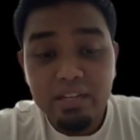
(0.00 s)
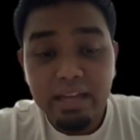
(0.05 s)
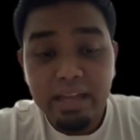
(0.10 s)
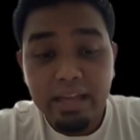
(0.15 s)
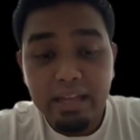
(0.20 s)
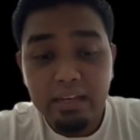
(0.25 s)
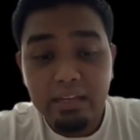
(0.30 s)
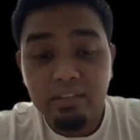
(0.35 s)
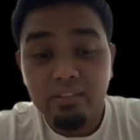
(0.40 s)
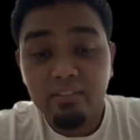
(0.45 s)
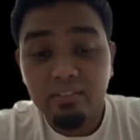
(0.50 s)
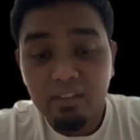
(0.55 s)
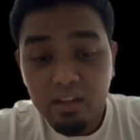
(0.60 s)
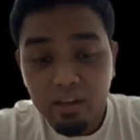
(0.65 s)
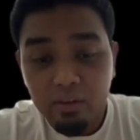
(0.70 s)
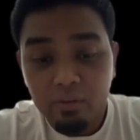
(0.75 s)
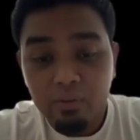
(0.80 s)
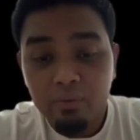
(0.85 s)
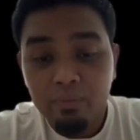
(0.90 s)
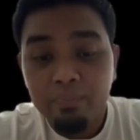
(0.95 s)
and
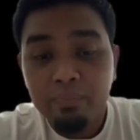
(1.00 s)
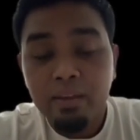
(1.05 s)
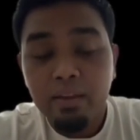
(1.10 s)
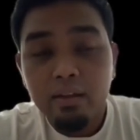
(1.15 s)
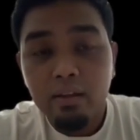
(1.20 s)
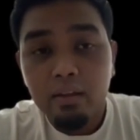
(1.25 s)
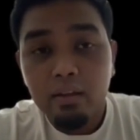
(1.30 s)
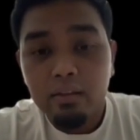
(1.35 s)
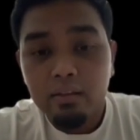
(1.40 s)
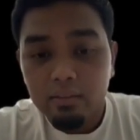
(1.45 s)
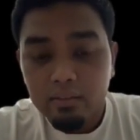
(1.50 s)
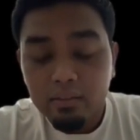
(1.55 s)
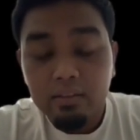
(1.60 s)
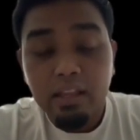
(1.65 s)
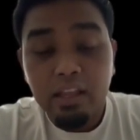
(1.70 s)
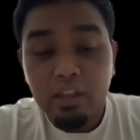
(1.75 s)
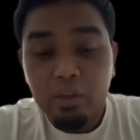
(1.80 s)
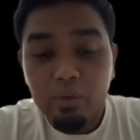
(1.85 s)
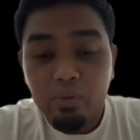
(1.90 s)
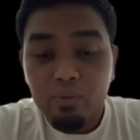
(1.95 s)
discount.
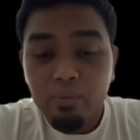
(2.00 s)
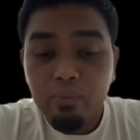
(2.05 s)
Thank you.